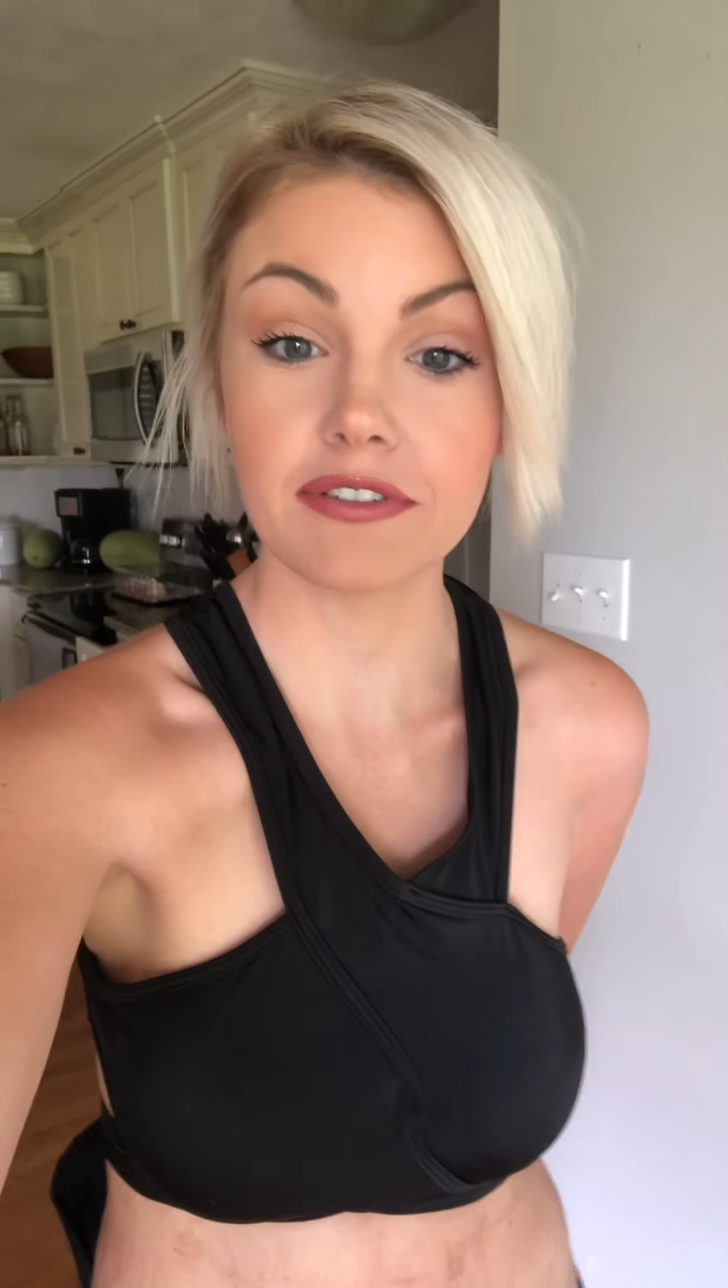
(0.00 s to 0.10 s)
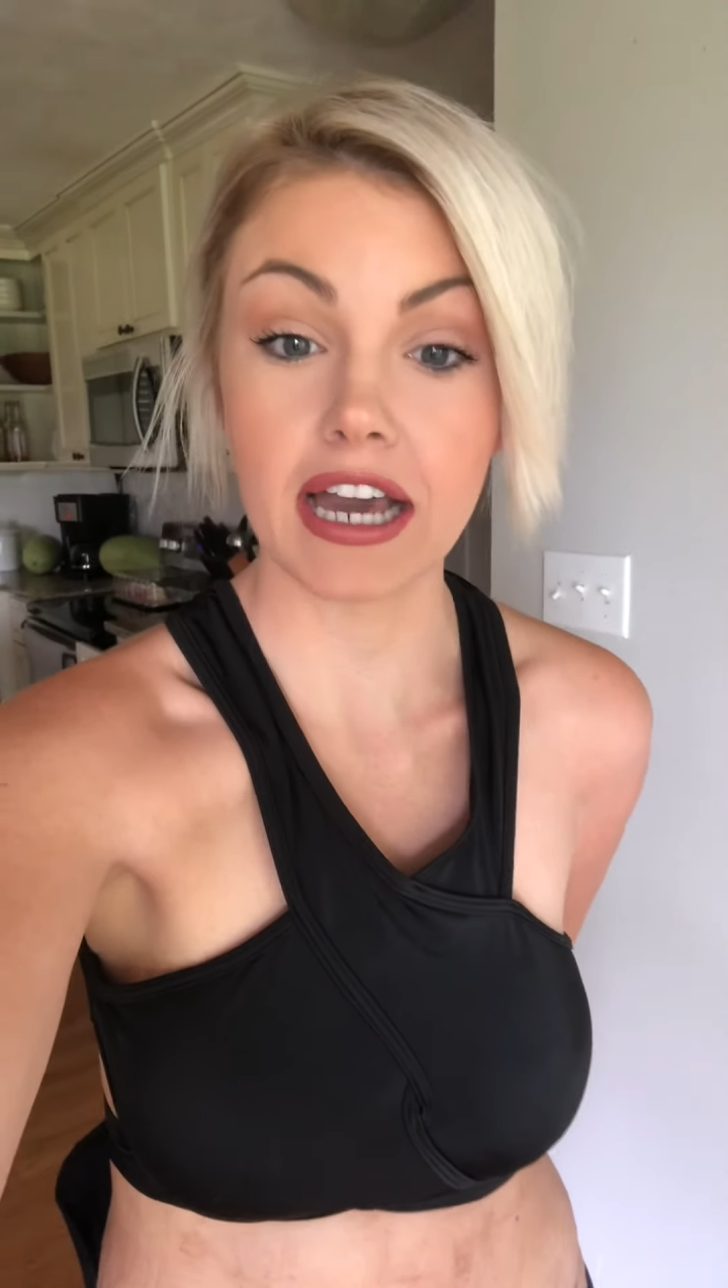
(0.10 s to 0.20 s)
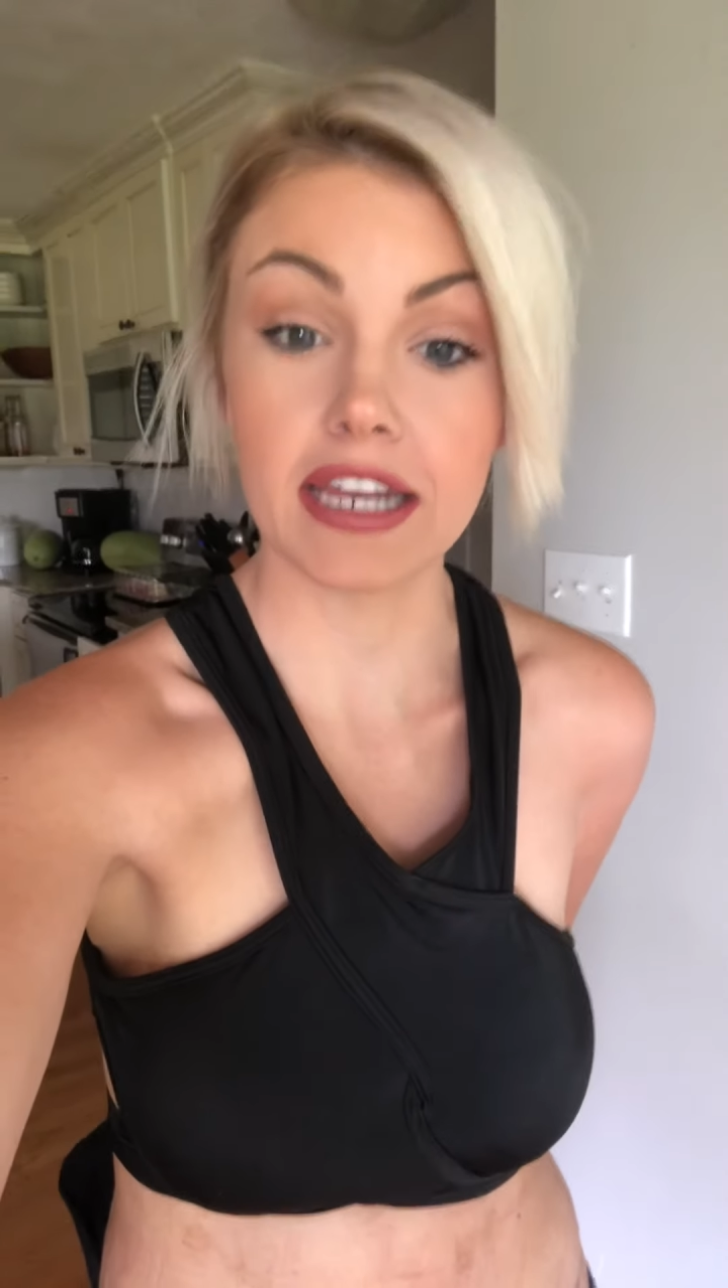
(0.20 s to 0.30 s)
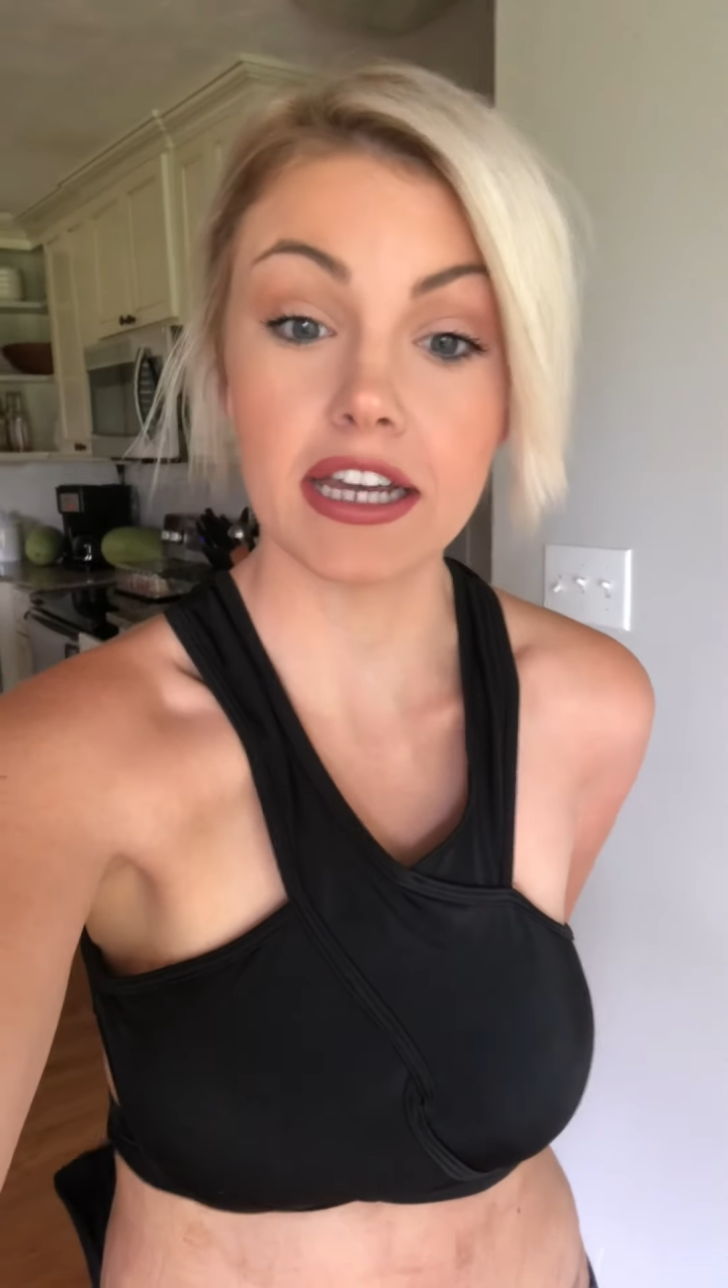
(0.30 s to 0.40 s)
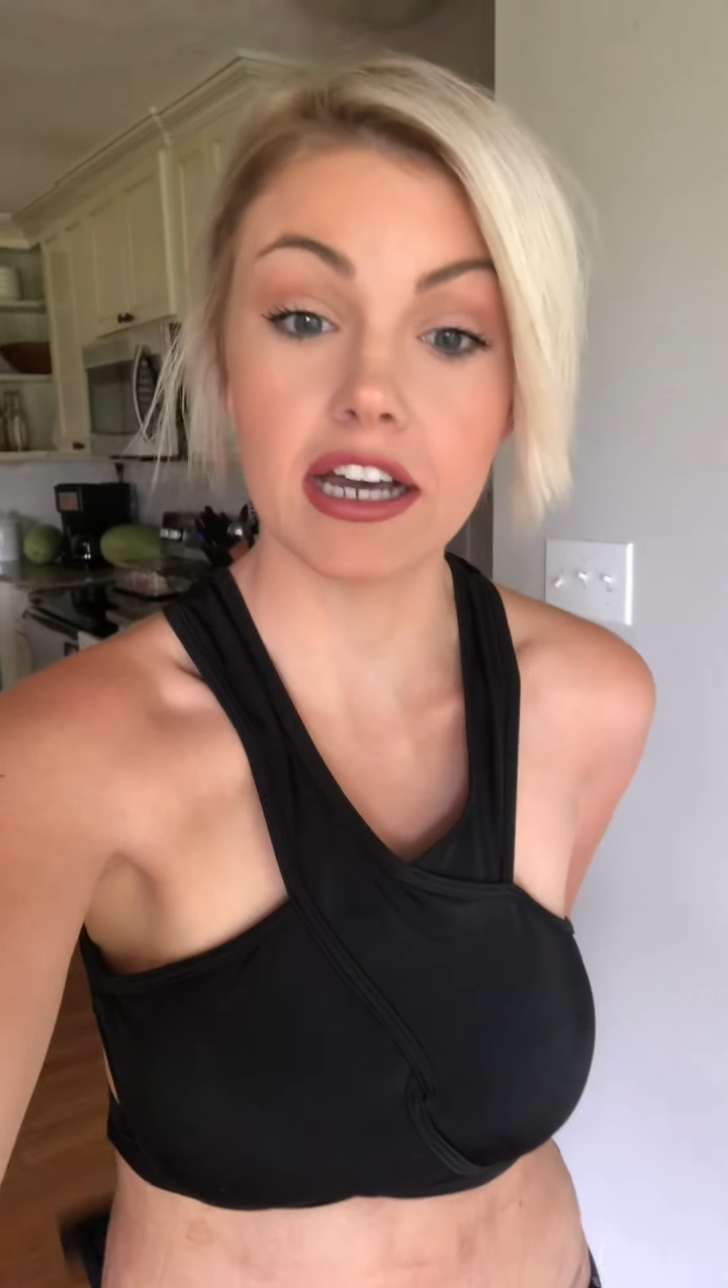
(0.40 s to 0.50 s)

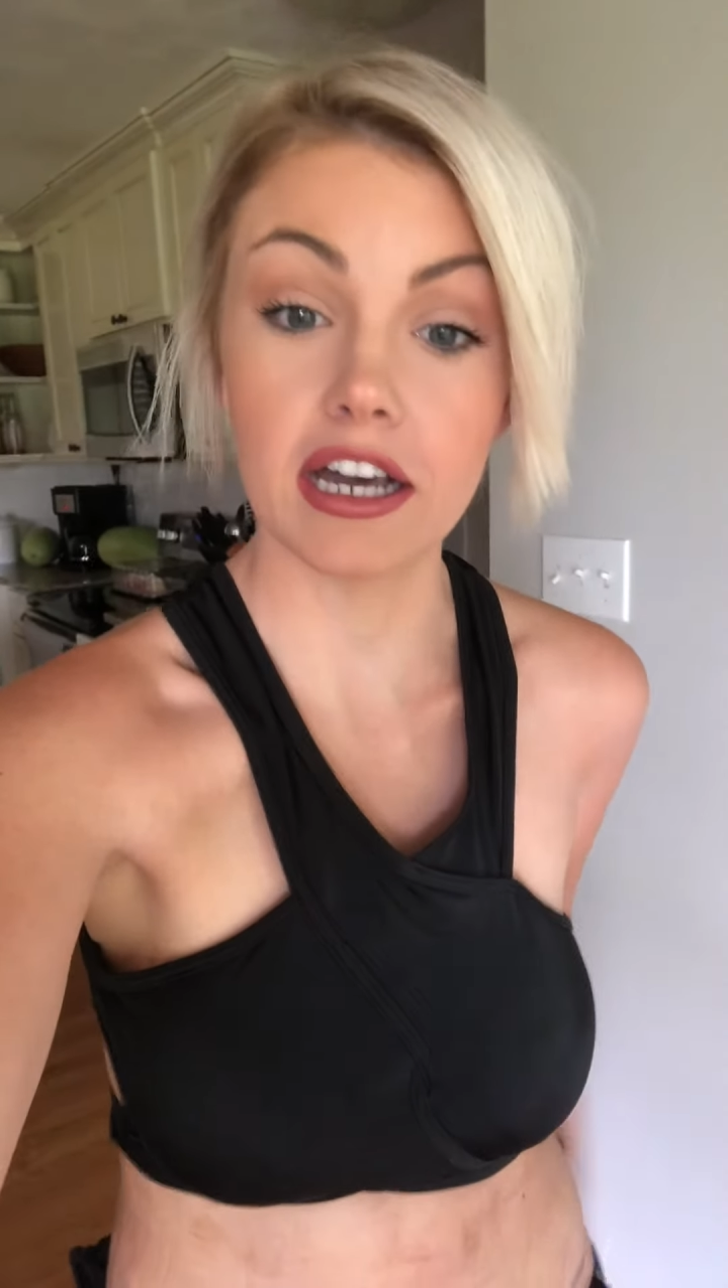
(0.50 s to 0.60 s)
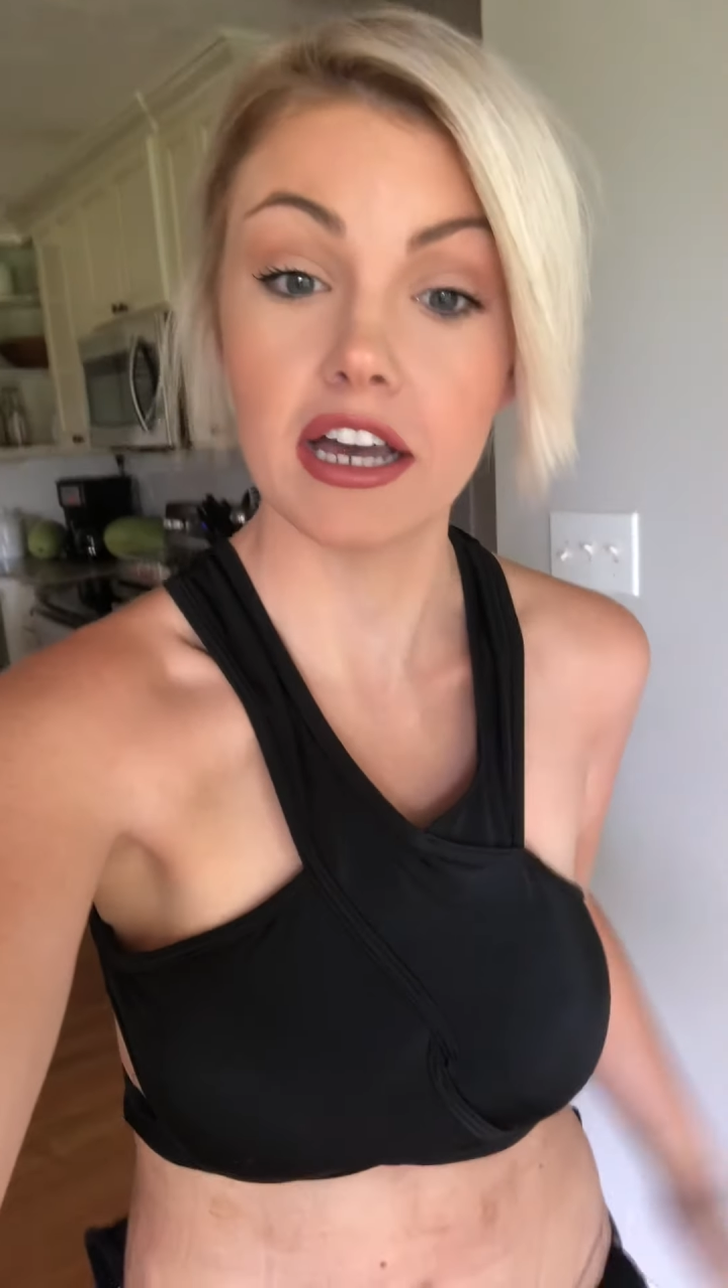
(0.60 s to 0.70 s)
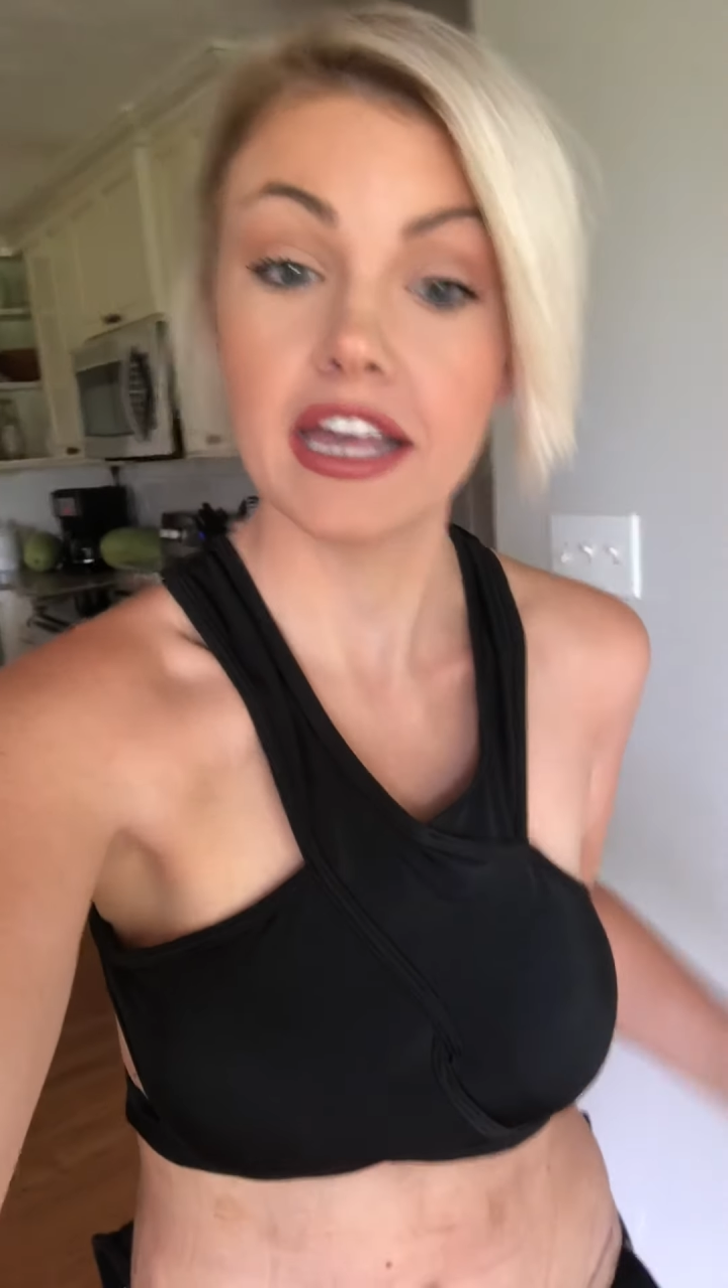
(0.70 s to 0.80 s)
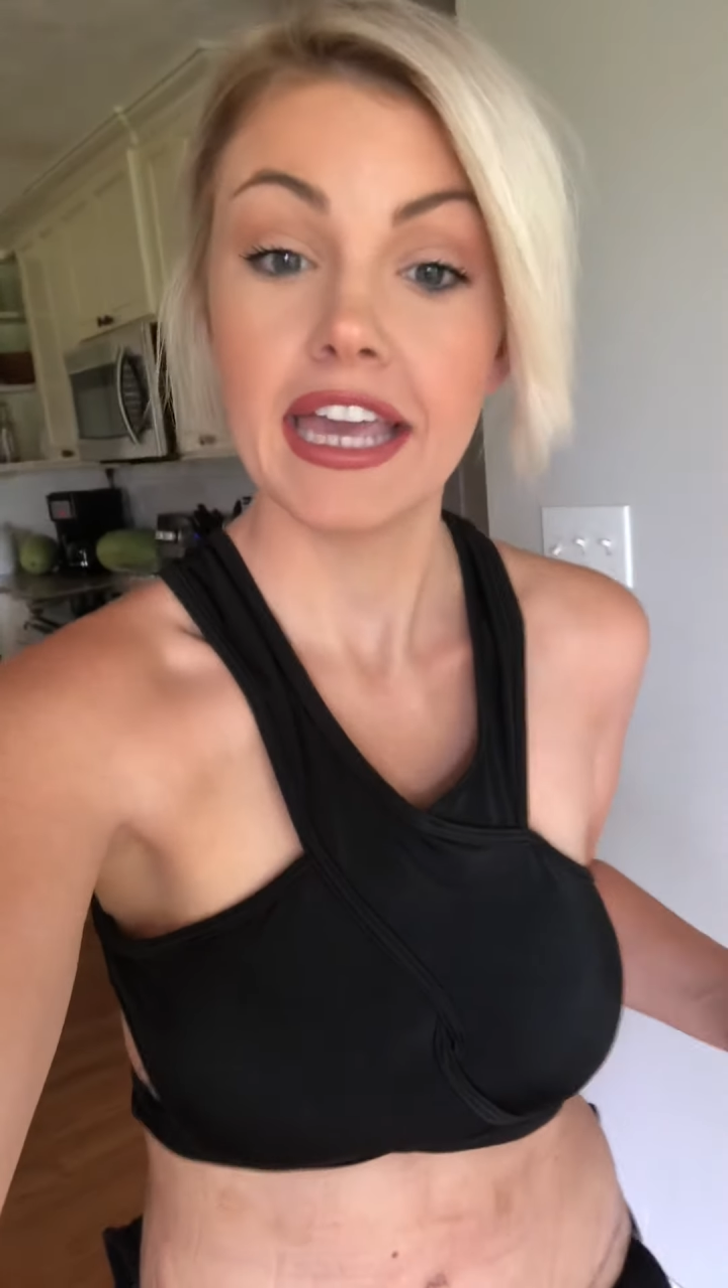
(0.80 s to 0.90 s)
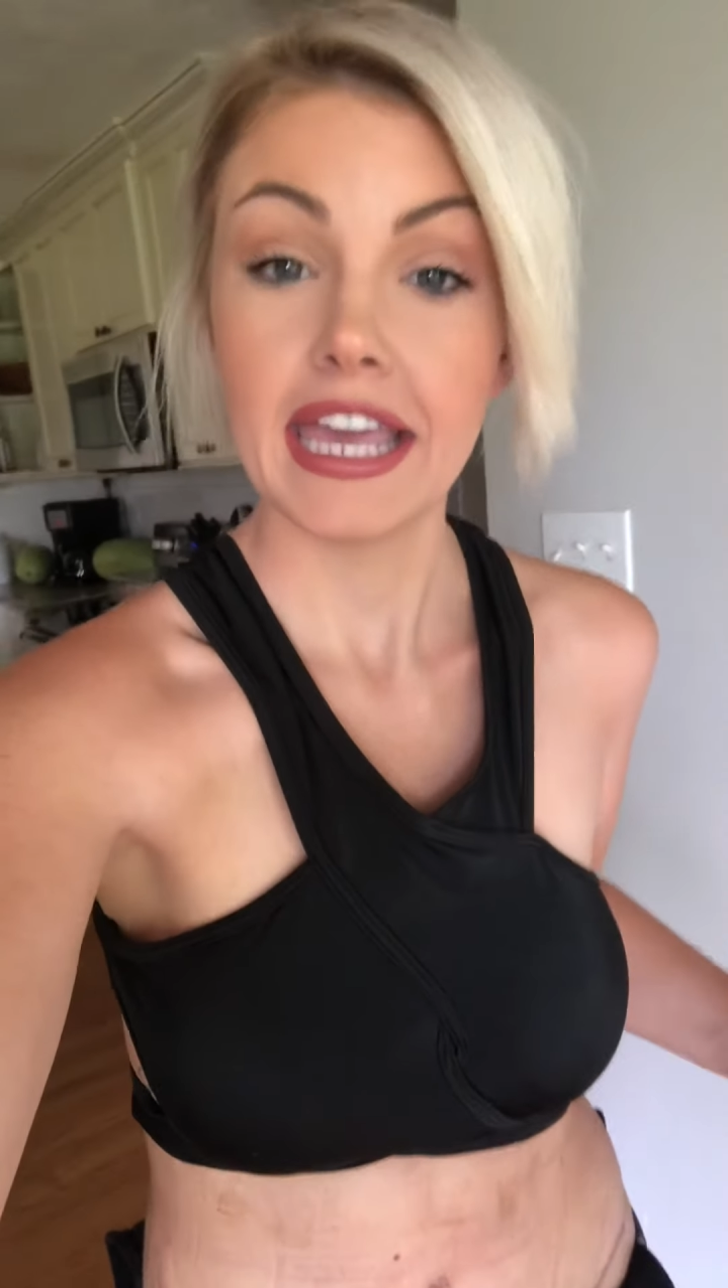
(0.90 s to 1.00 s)
kind of a